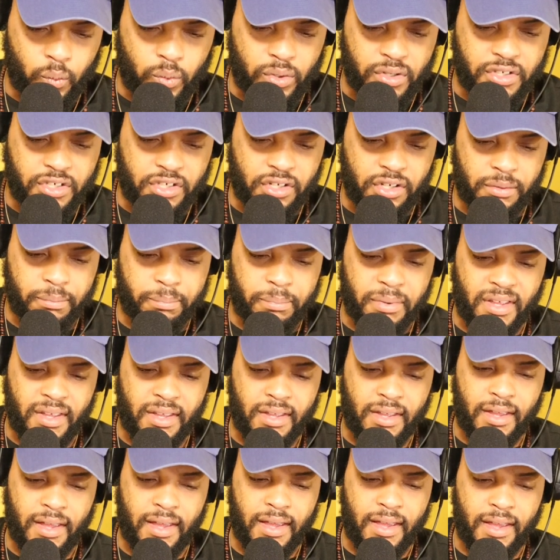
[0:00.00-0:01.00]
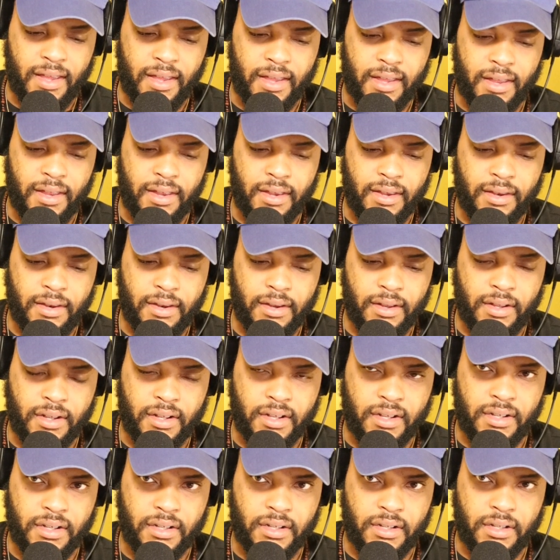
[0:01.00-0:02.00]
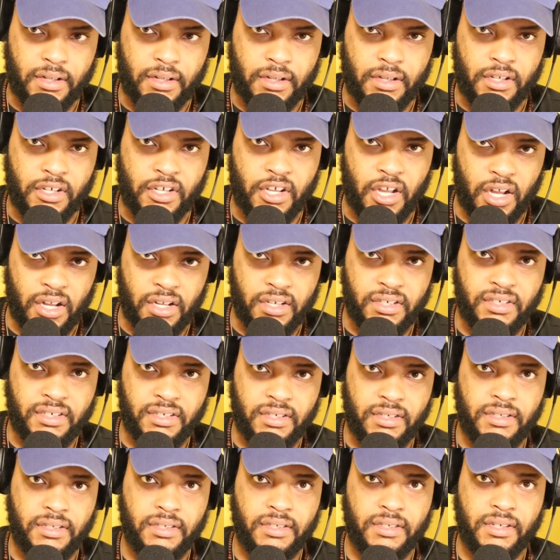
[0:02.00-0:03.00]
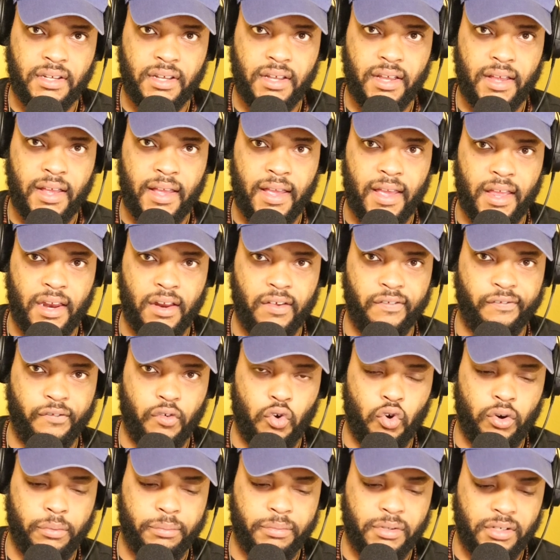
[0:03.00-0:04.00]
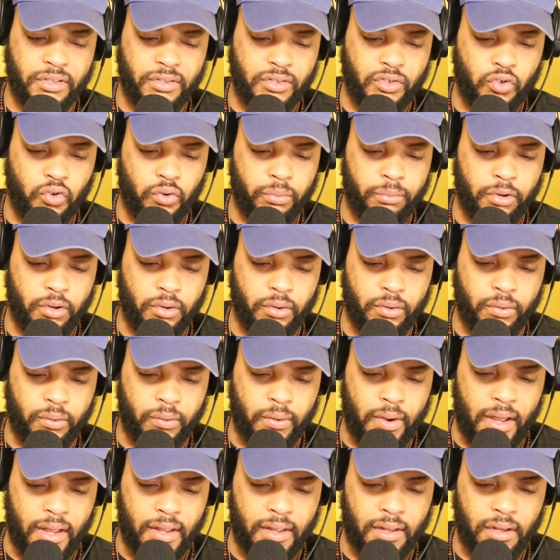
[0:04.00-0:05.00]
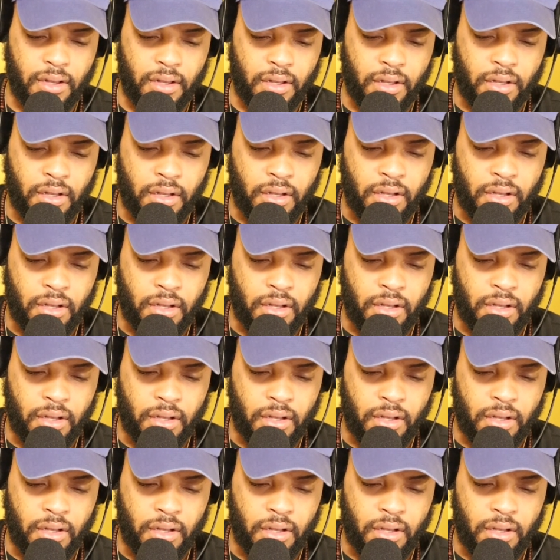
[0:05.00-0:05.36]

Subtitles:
we should be in conscious and informed consumer, right?